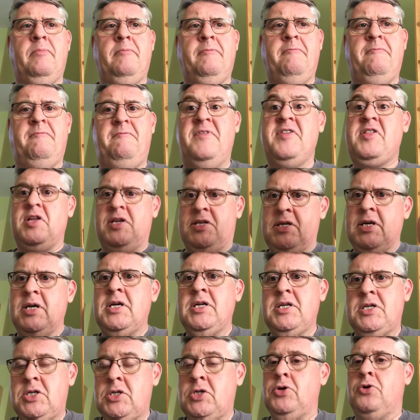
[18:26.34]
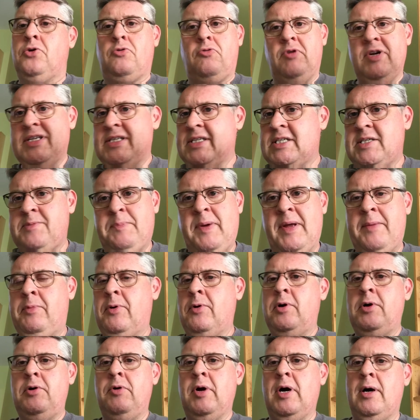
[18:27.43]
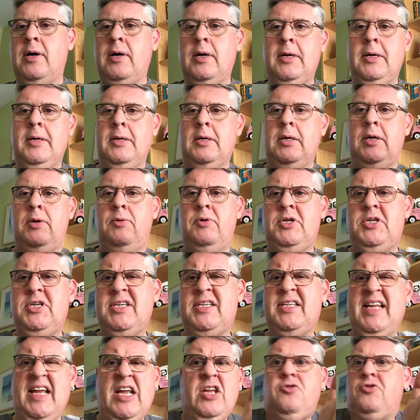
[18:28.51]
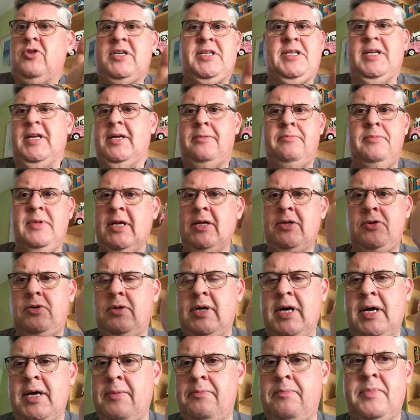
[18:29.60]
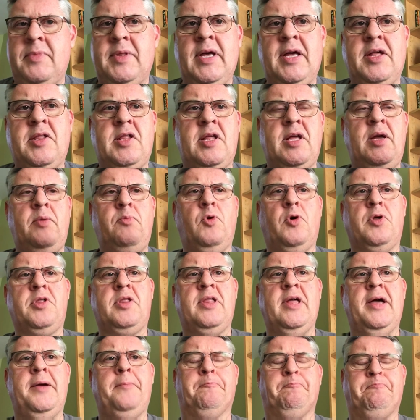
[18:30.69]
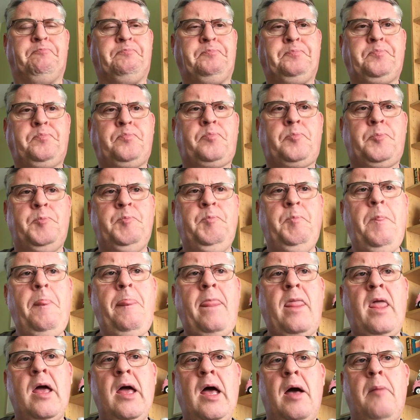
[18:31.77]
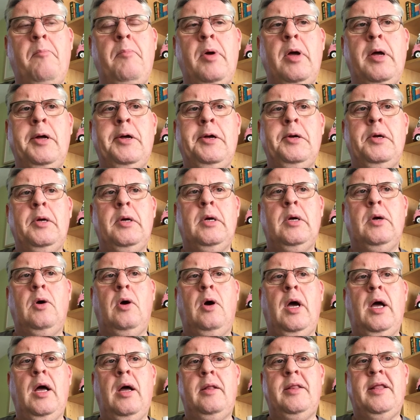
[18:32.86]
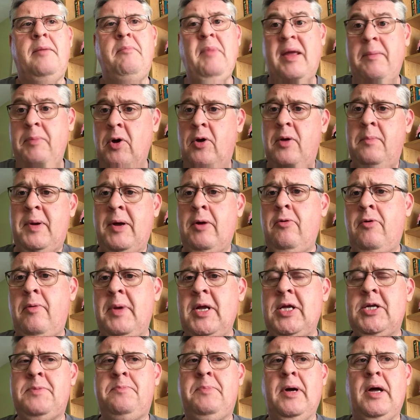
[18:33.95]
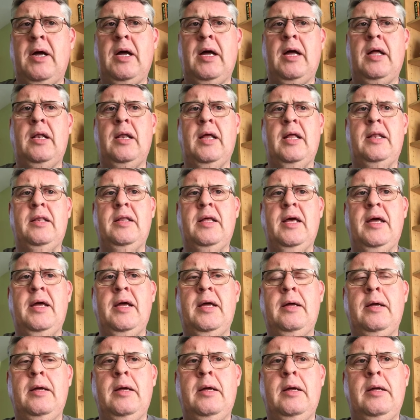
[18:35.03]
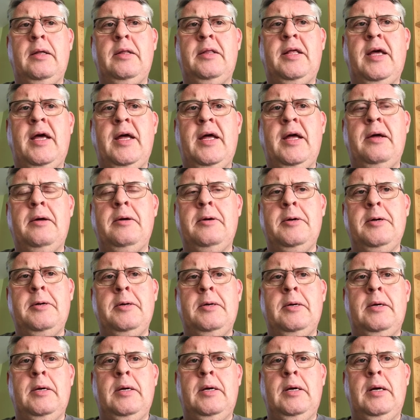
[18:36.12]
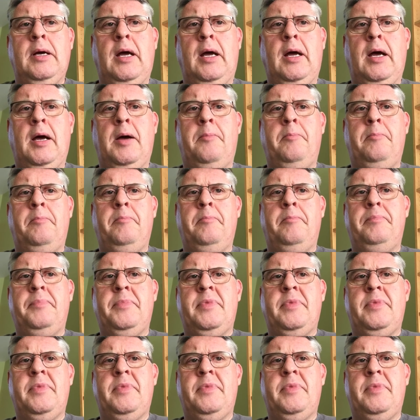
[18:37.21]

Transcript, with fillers: visitors, tourists, people who are who are just interested. They're, they're, they're seeing what's there. Um, uh, they may be on a pilgrimage, but and, and they're they're um,